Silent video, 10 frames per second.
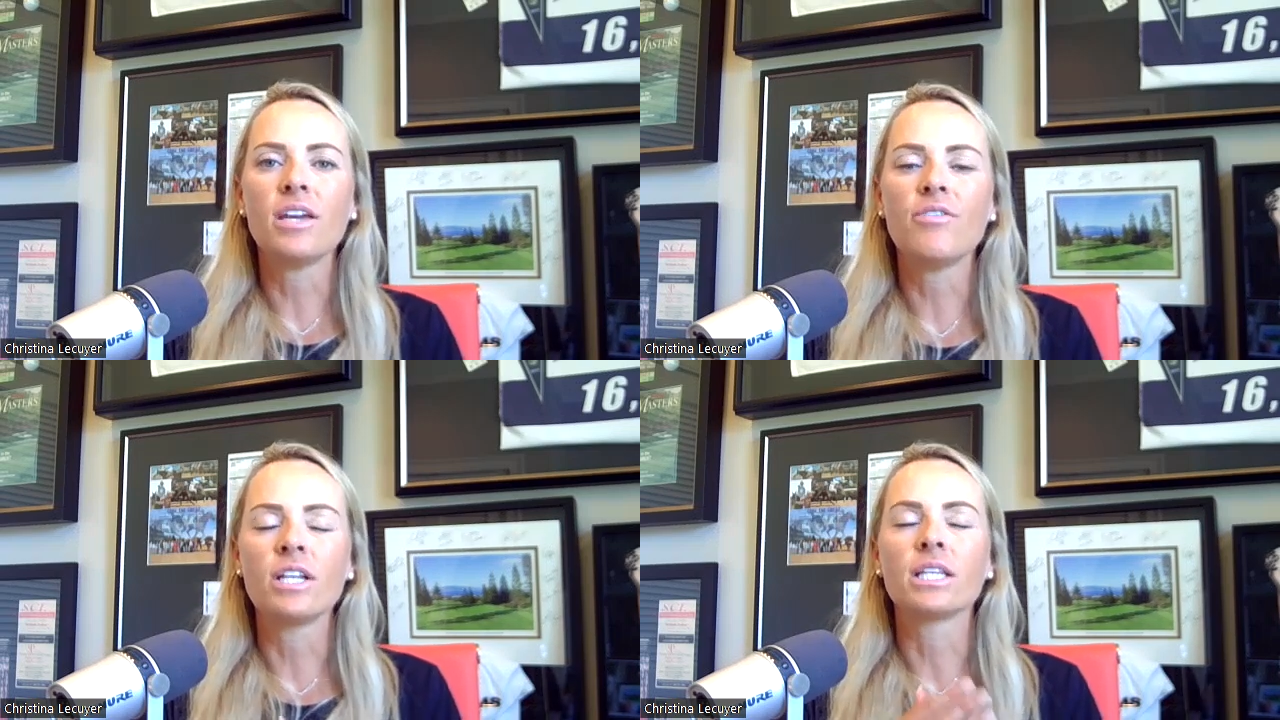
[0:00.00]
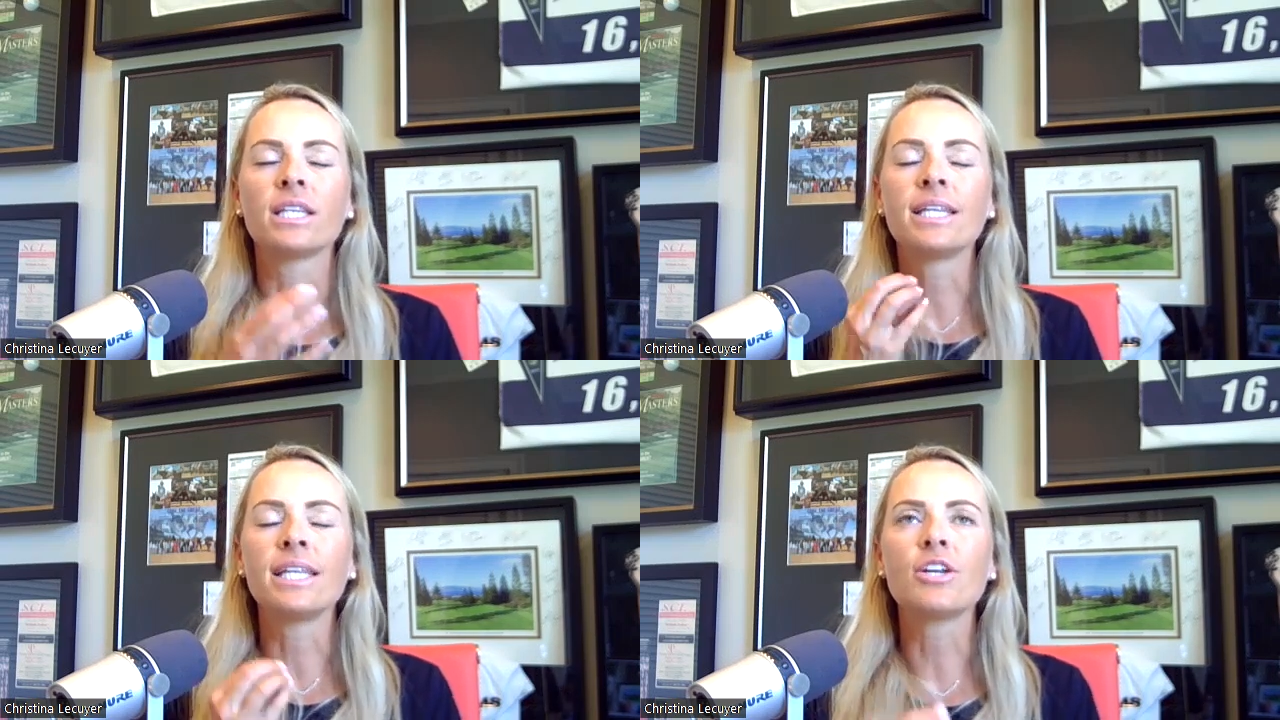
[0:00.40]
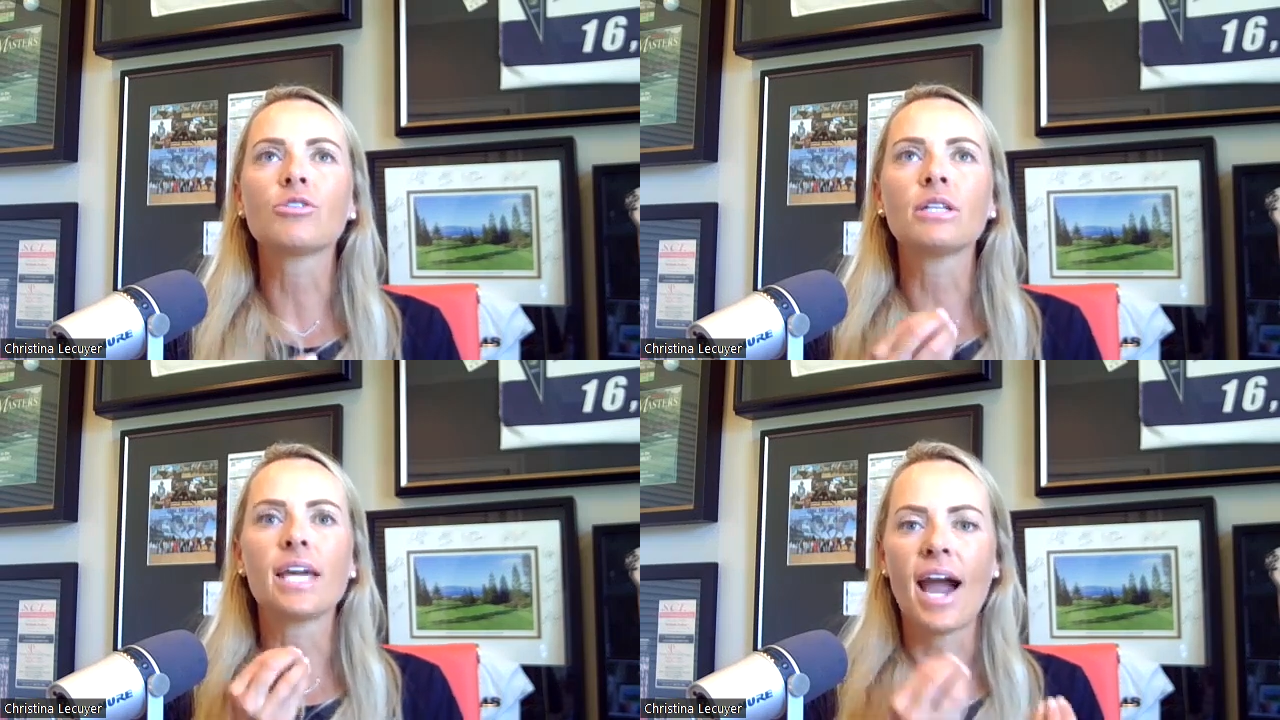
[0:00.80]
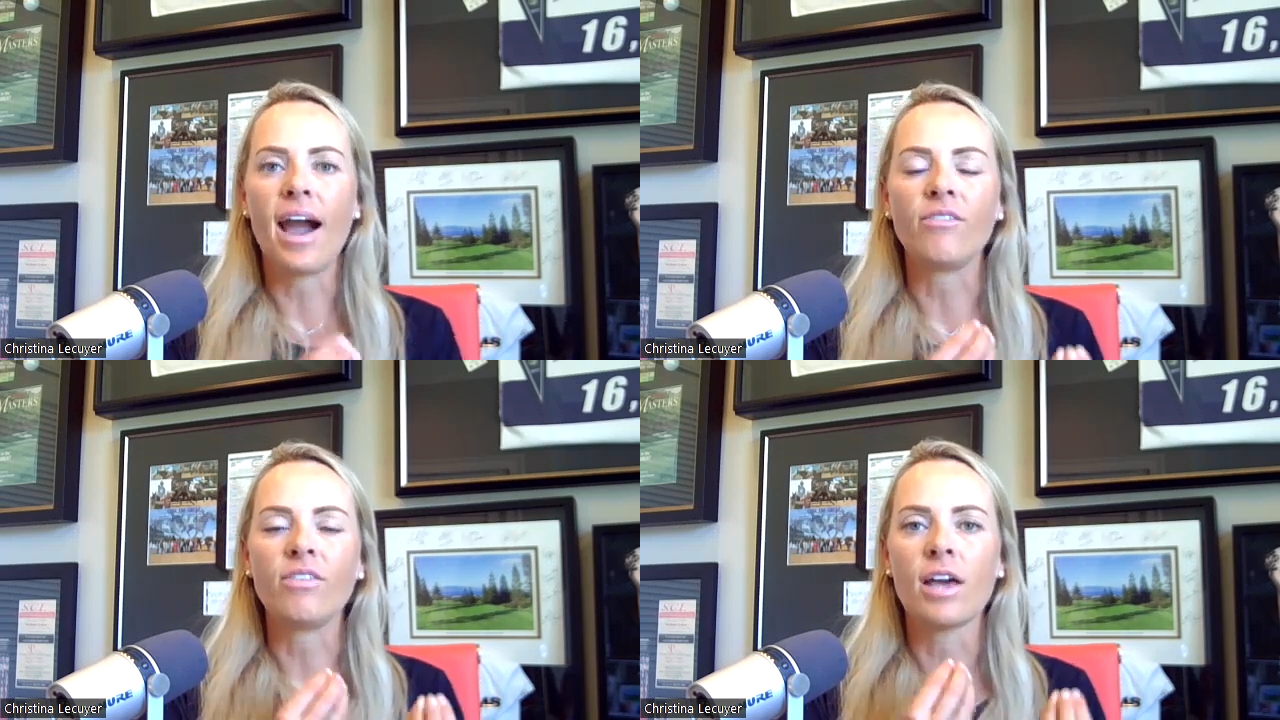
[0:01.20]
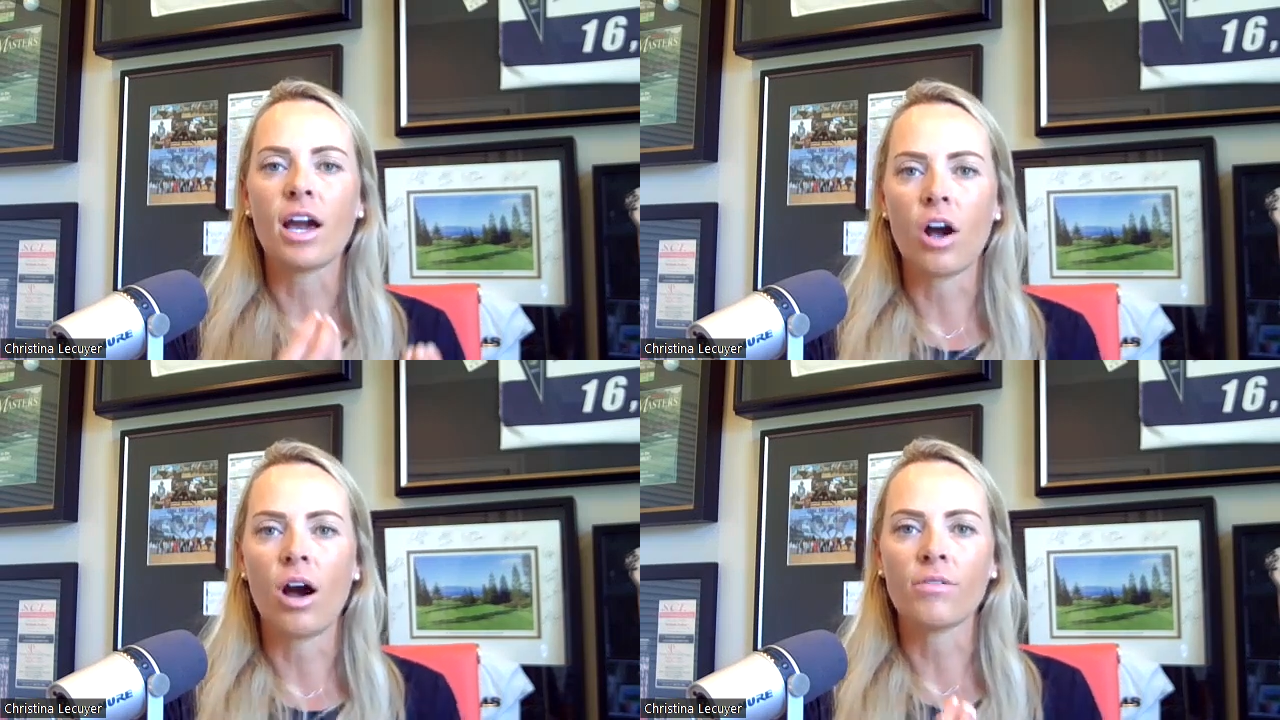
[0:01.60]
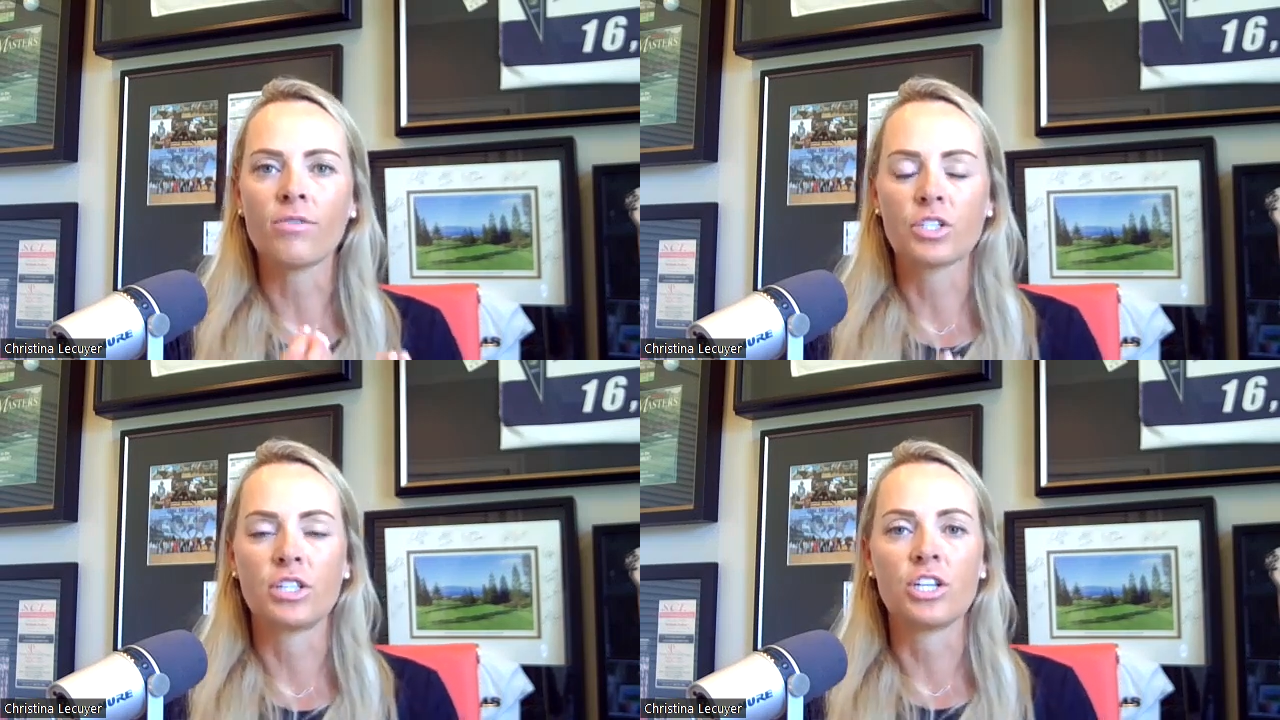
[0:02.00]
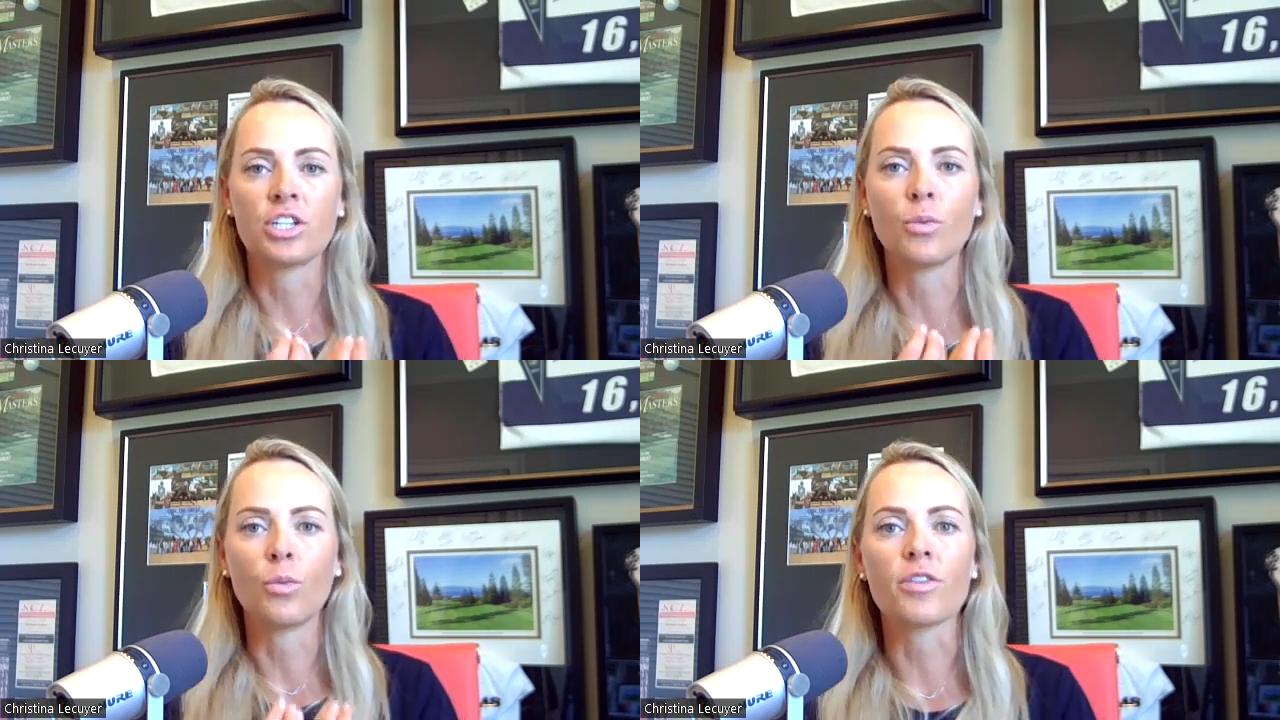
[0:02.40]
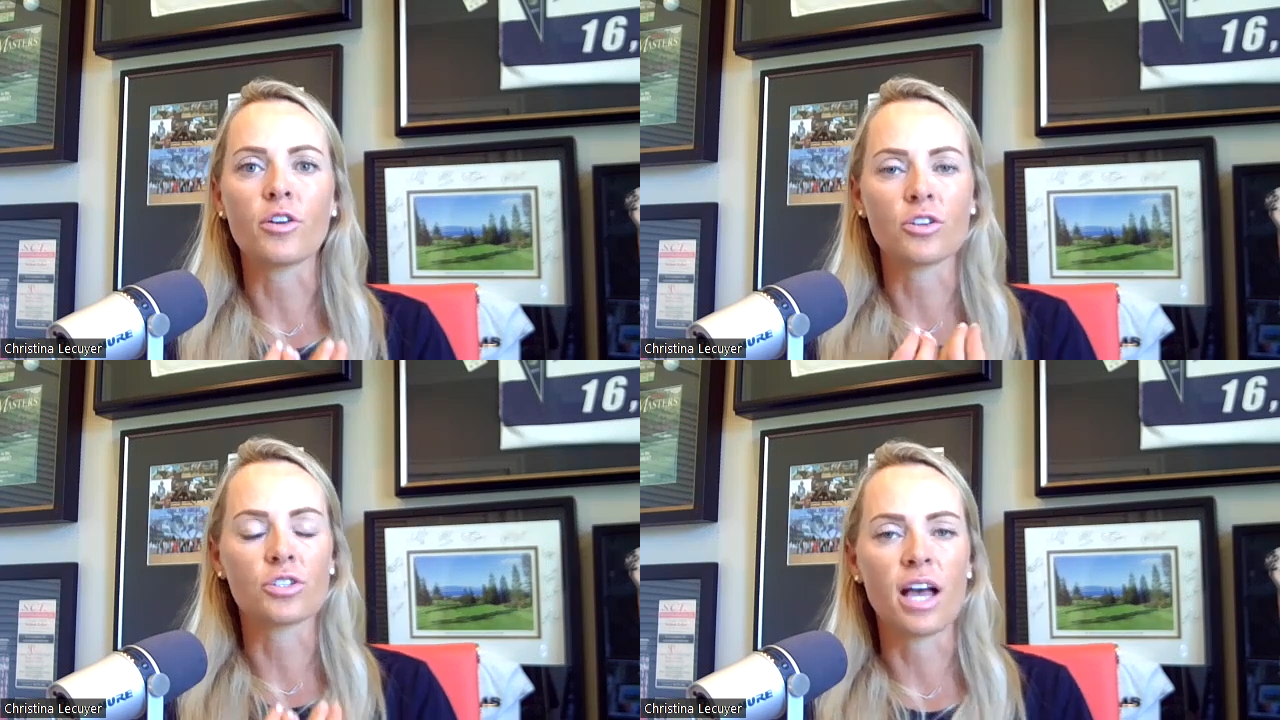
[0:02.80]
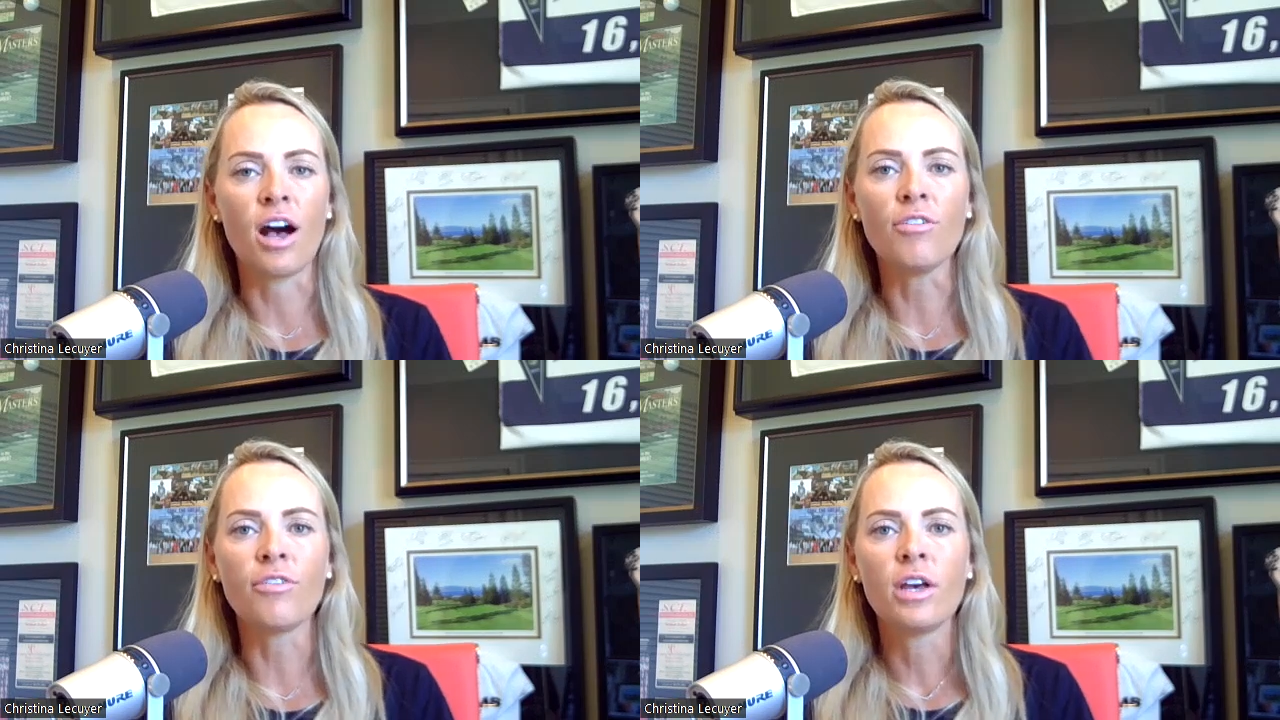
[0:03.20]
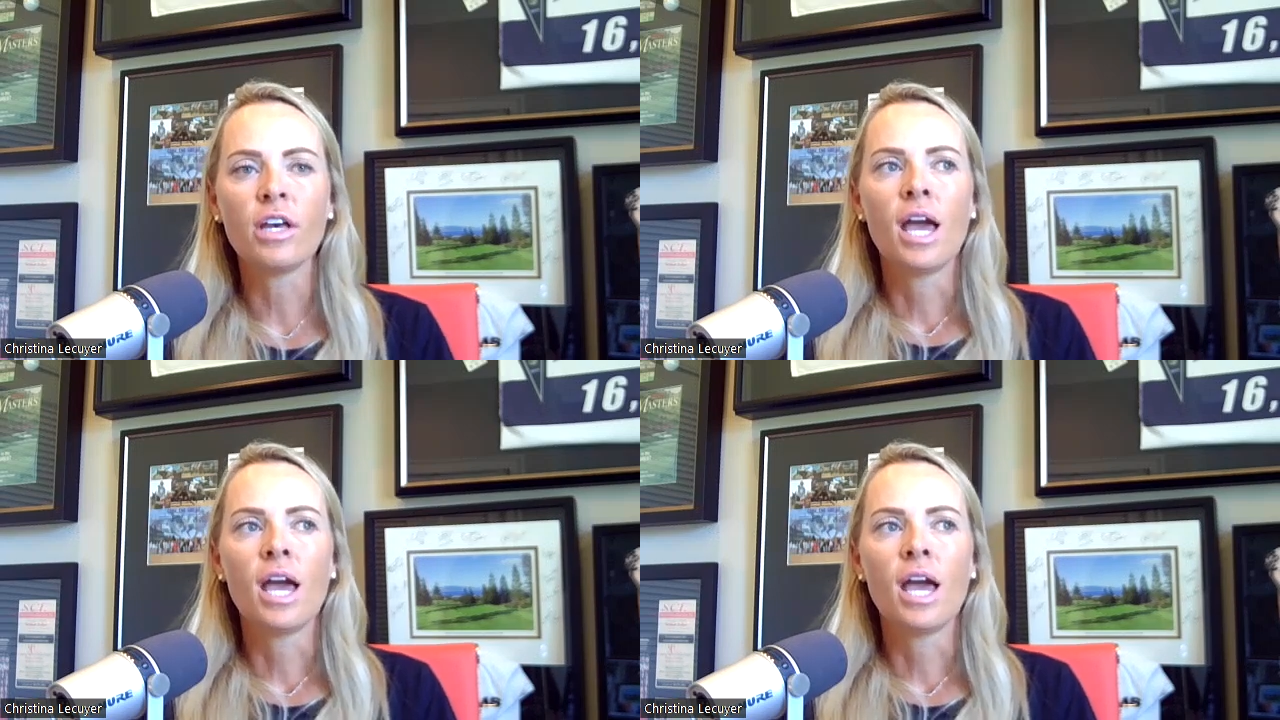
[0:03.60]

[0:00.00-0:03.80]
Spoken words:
even literally having that conversation with herself,